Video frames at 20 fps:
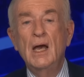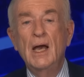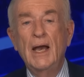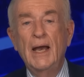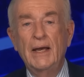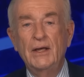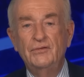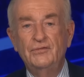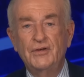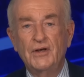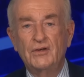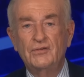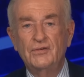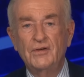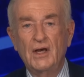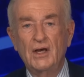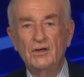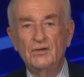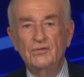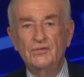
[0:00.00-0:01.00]

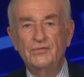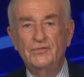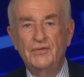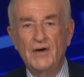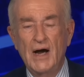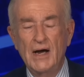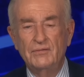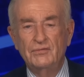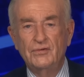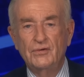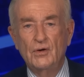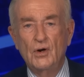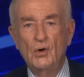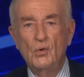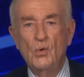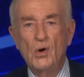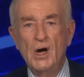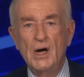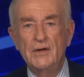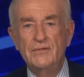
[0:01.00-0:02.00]
866
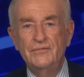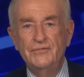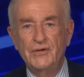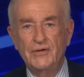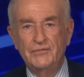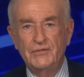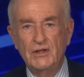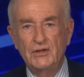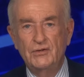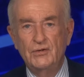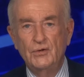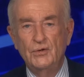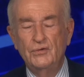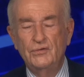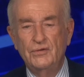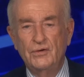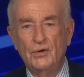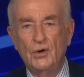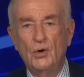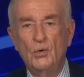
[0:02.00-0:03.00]
501
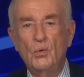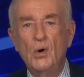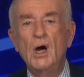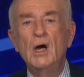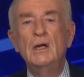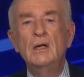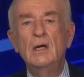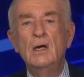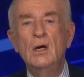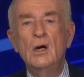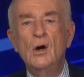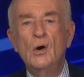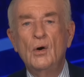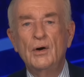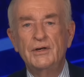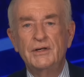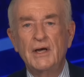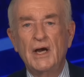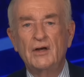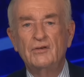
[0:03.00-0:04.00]
5201 or
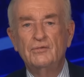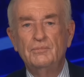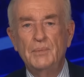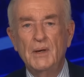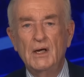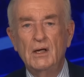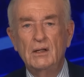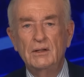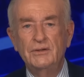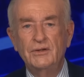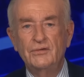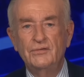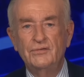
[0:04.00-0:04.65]
text Bill to